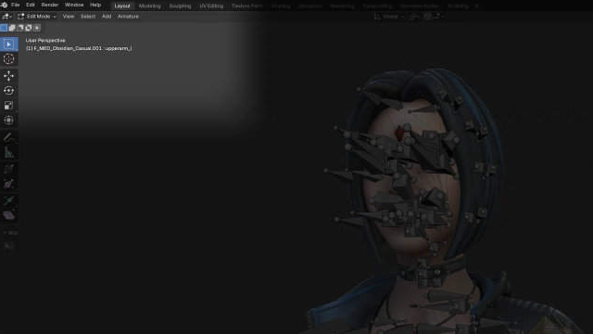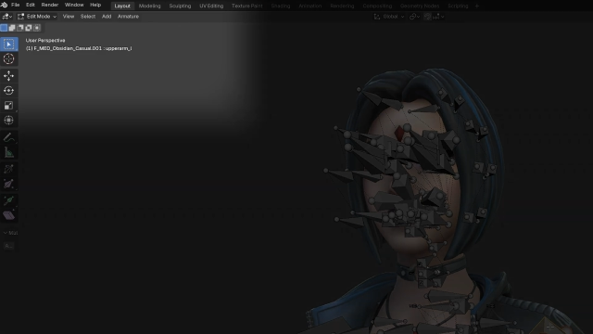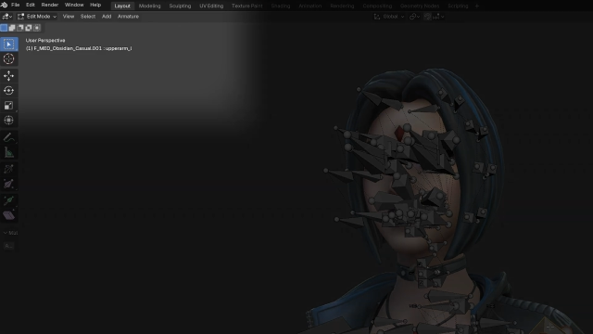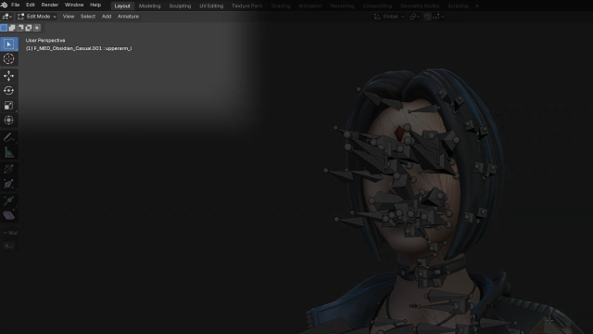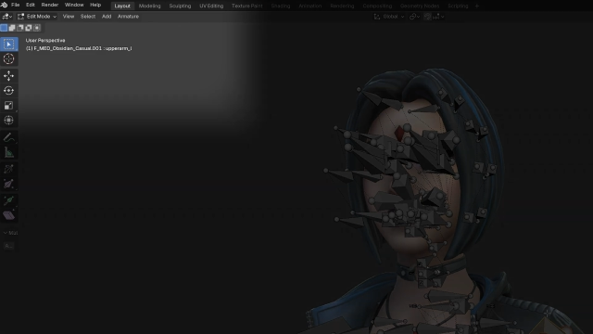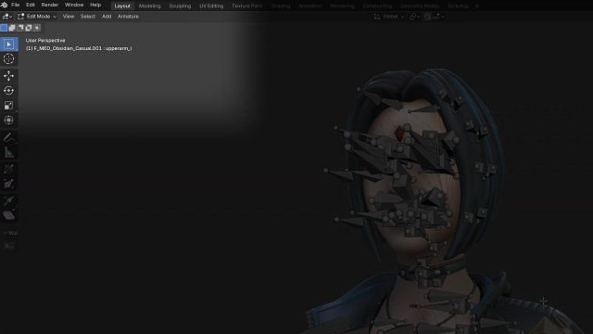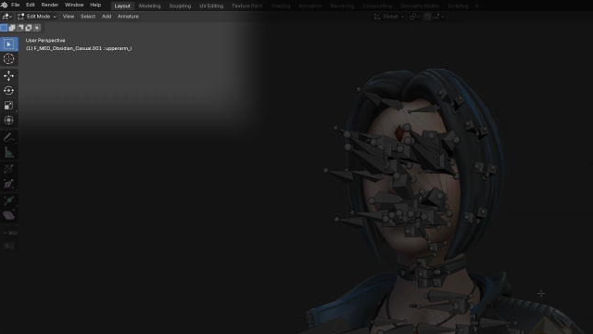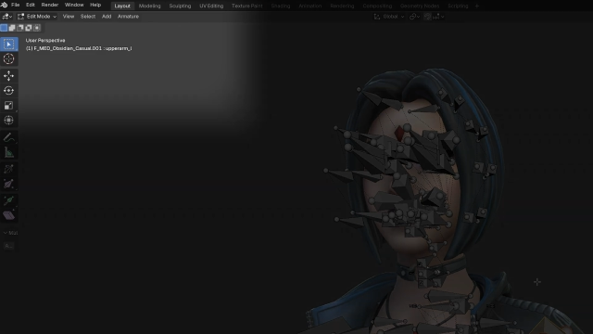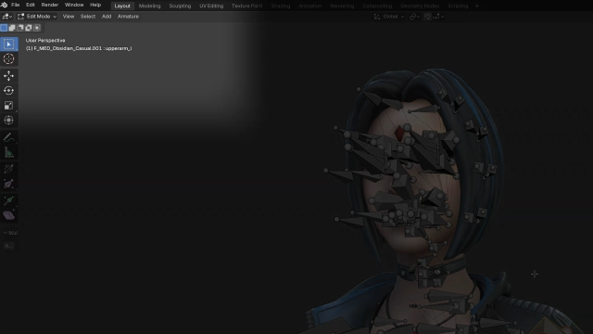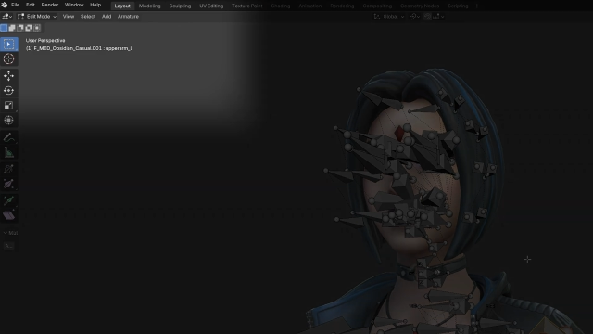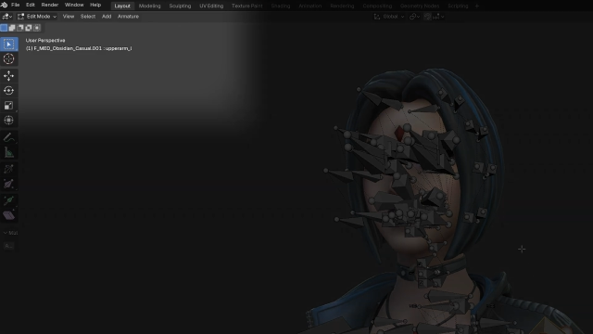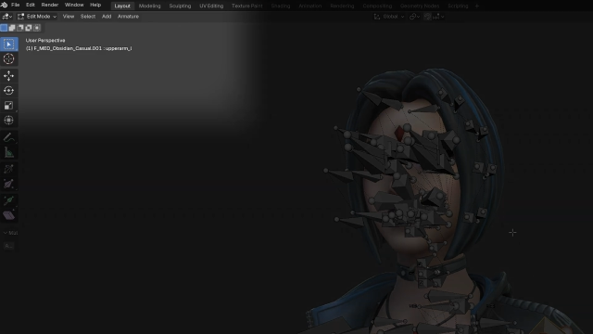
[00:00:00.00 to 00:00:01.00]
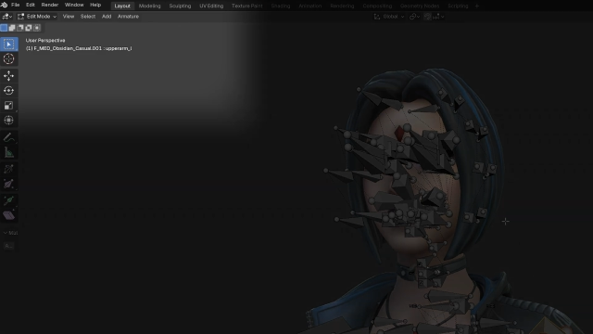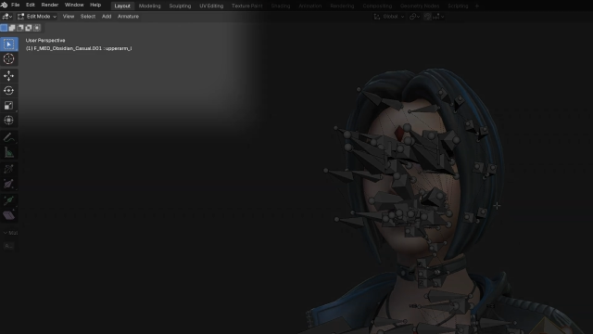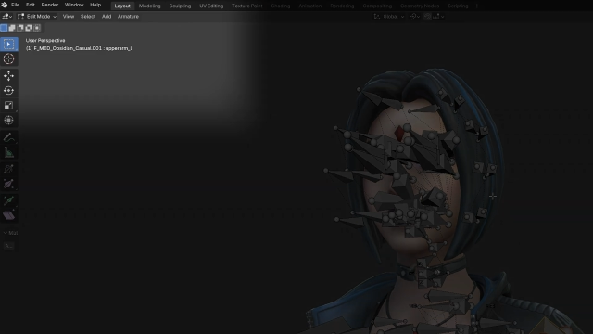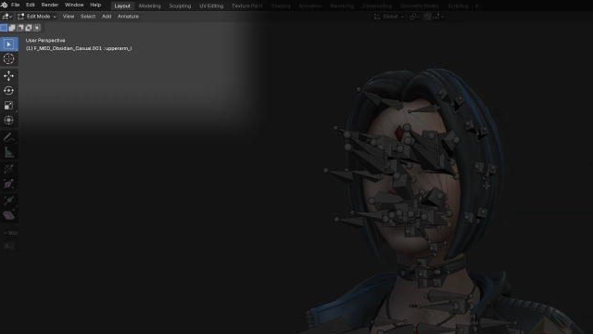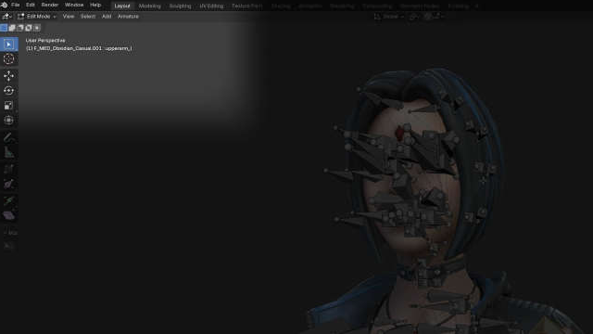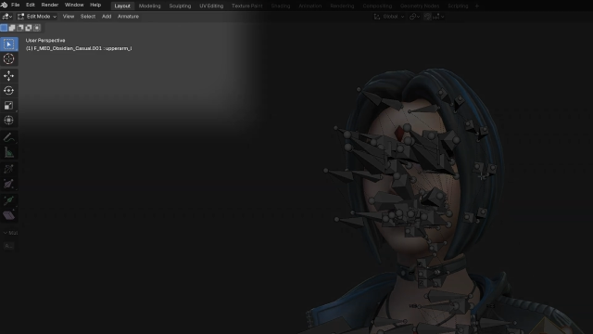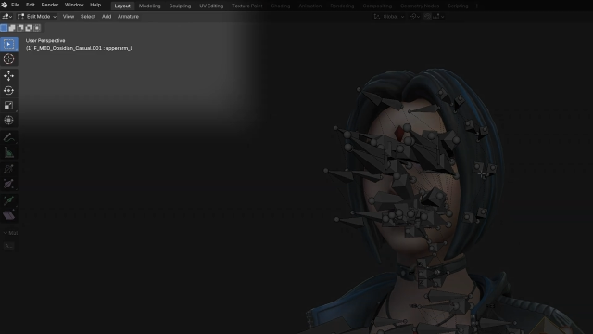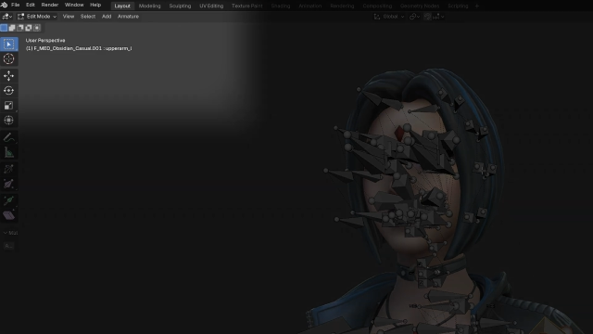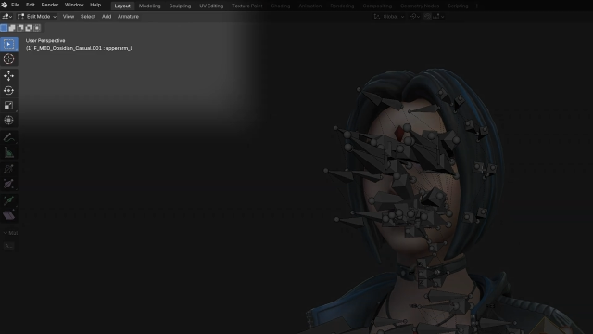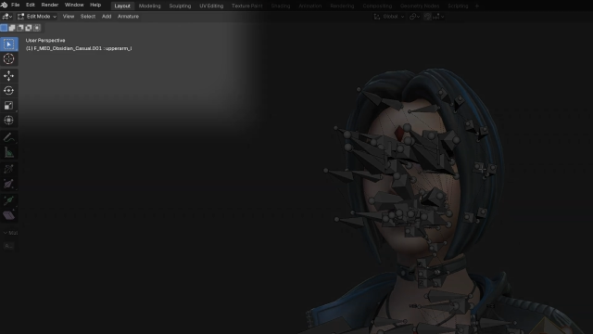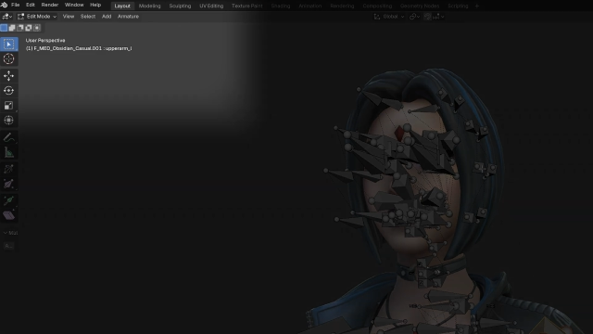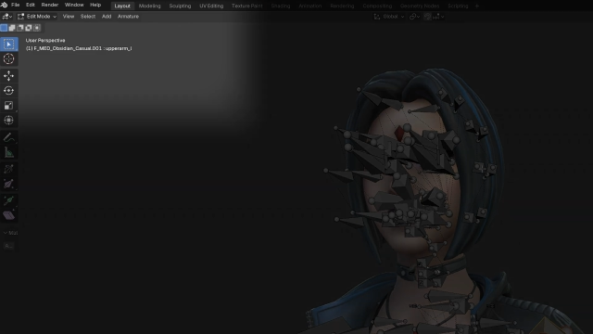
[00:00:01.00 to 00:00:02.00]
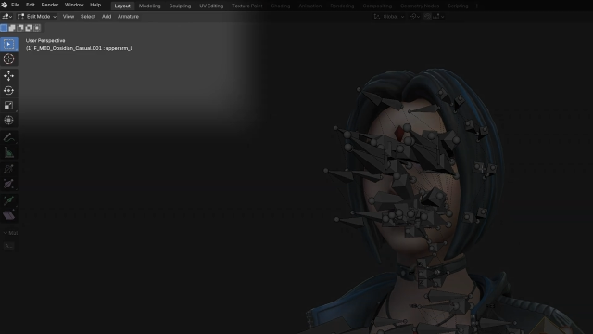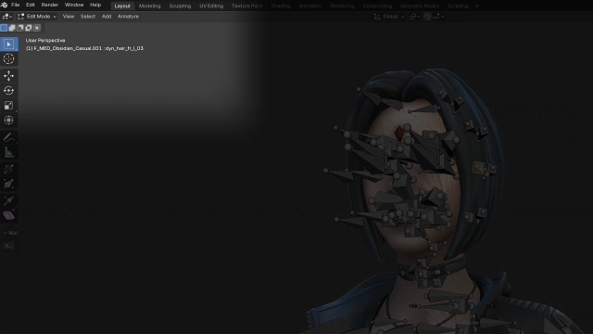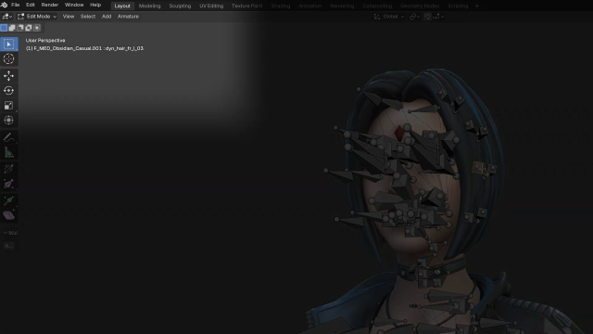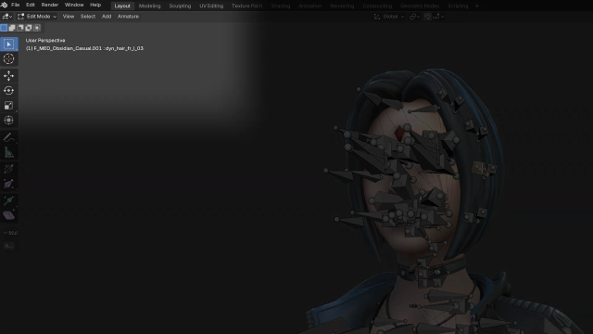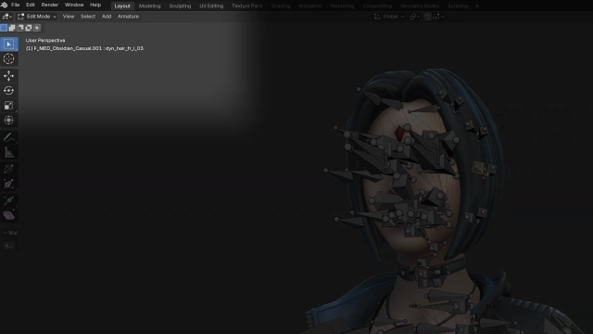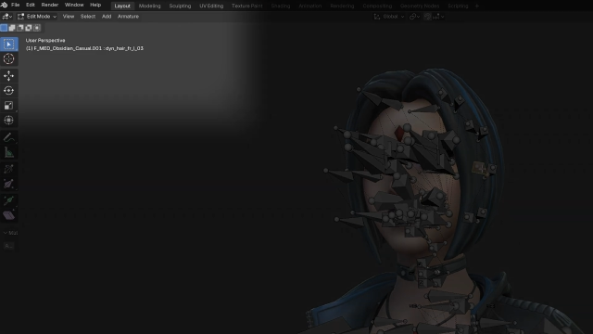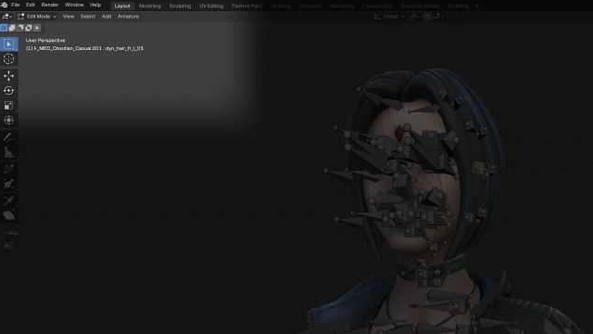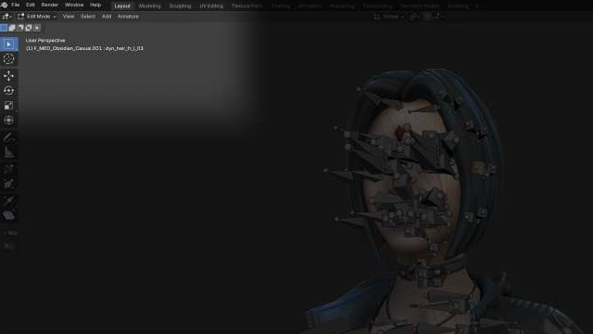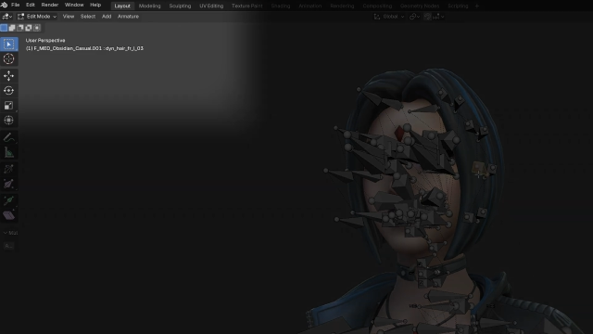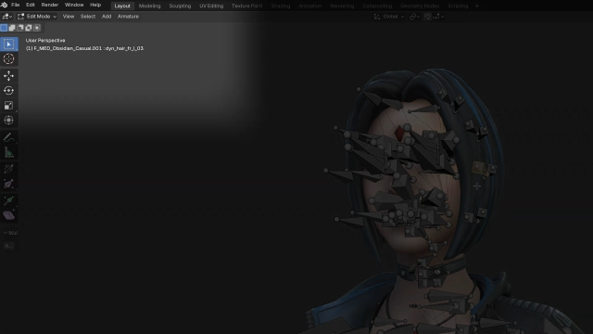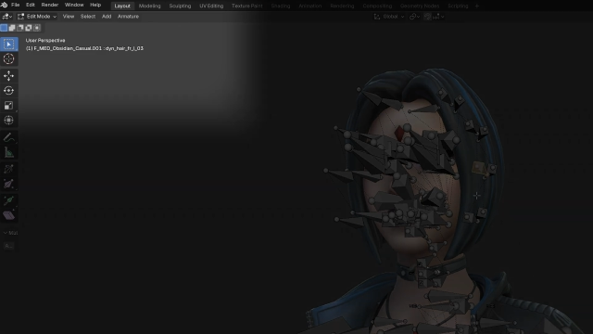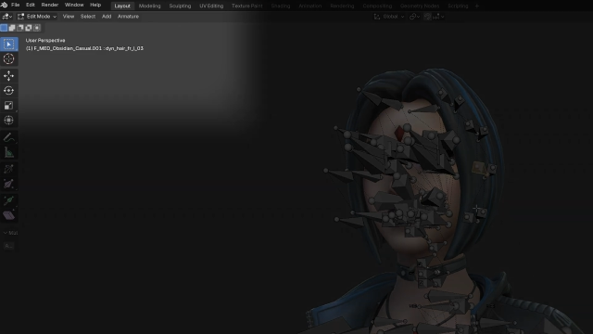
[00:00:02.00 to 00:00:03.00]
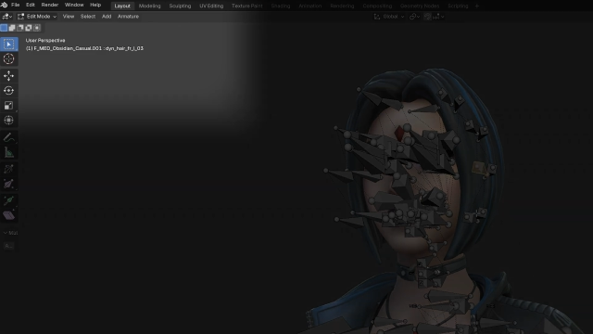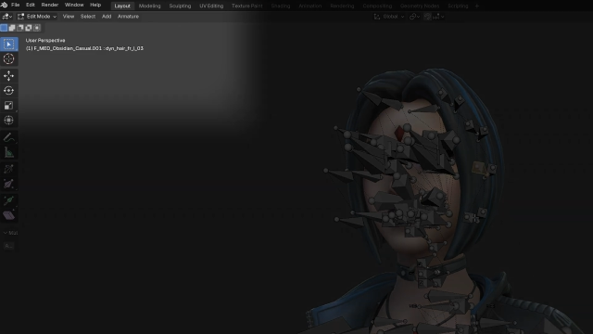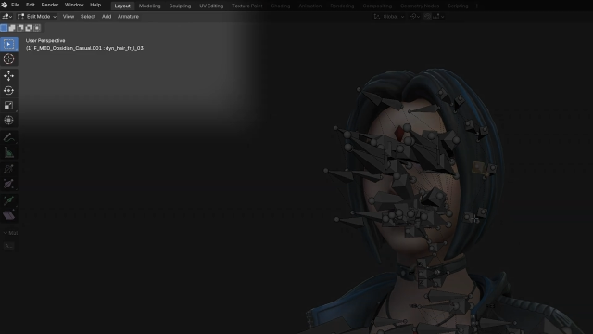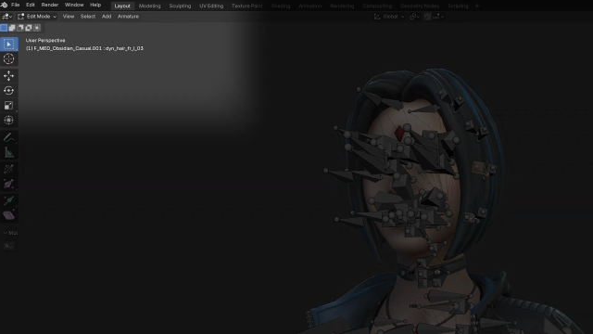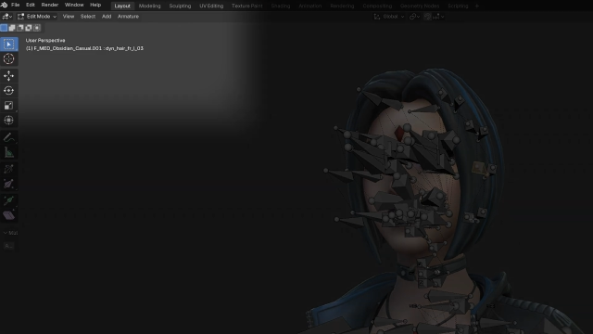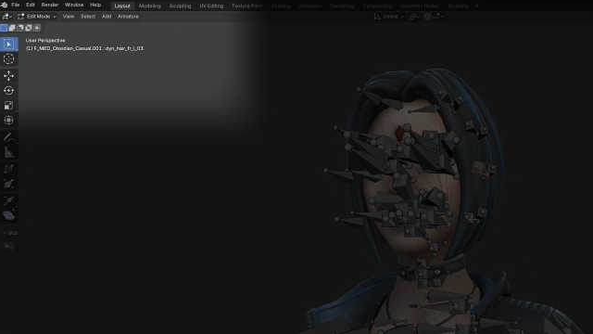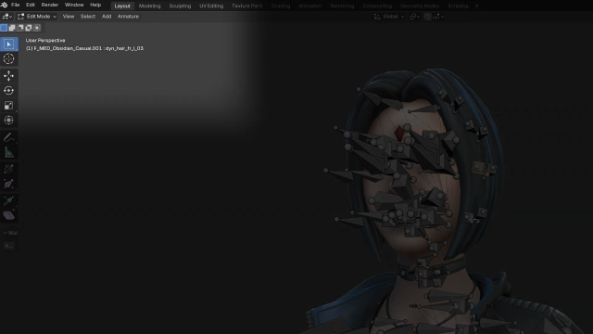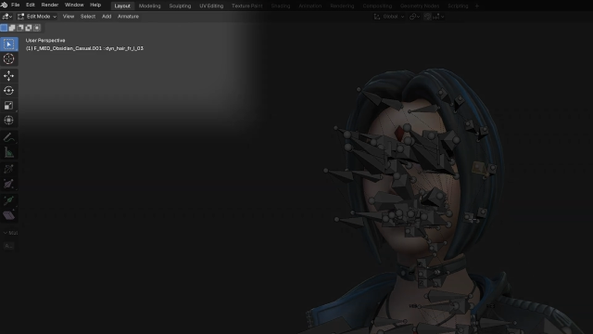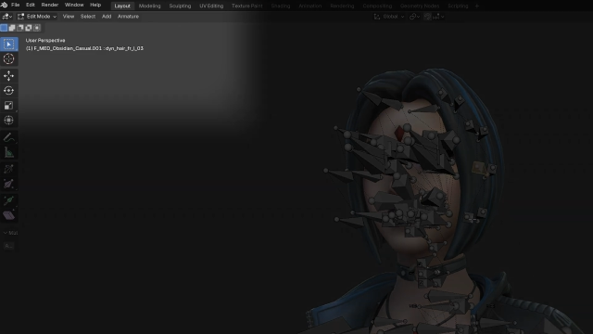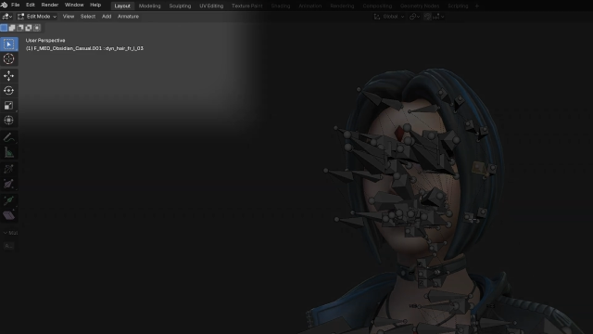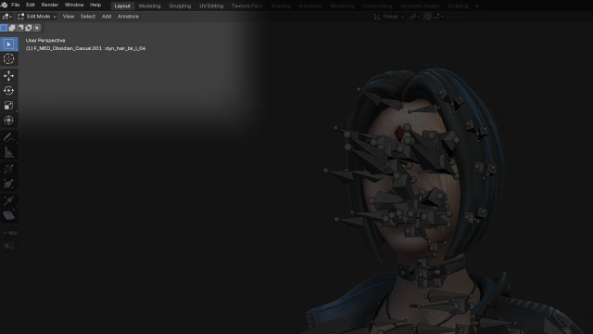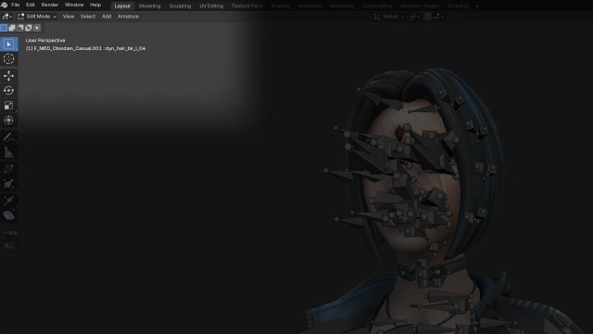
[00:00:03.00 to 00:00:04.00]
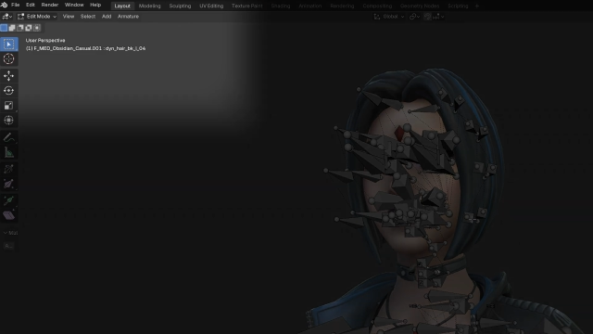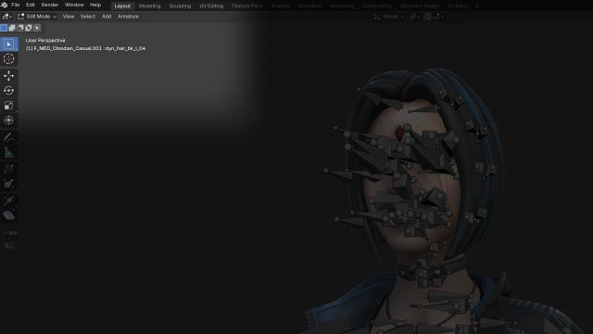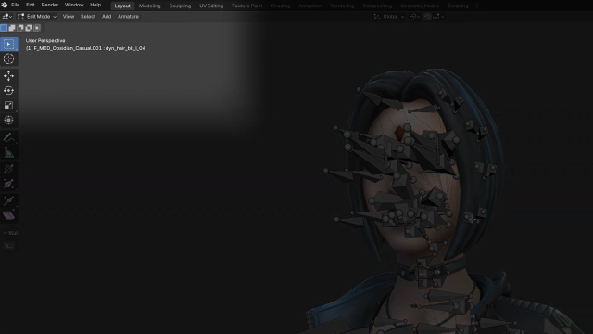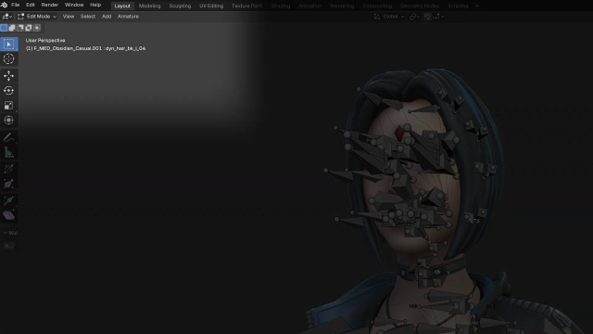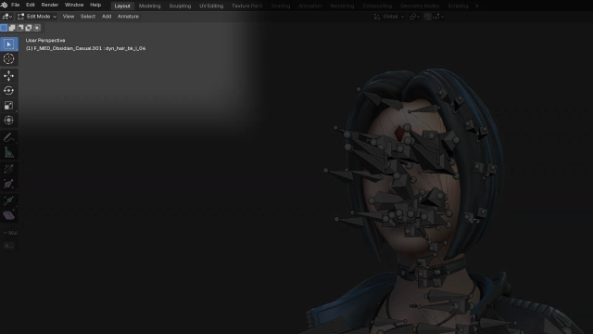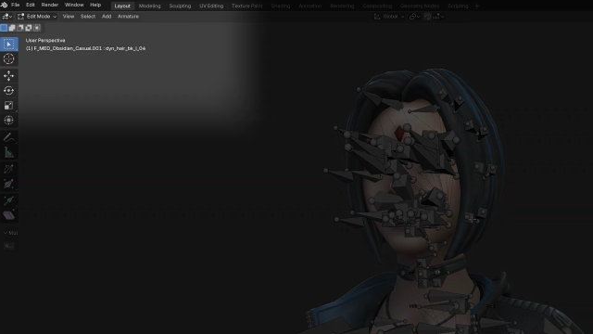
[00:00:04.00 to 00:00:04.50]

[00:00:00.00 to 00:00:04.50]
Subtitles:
[unreadable: no face in view]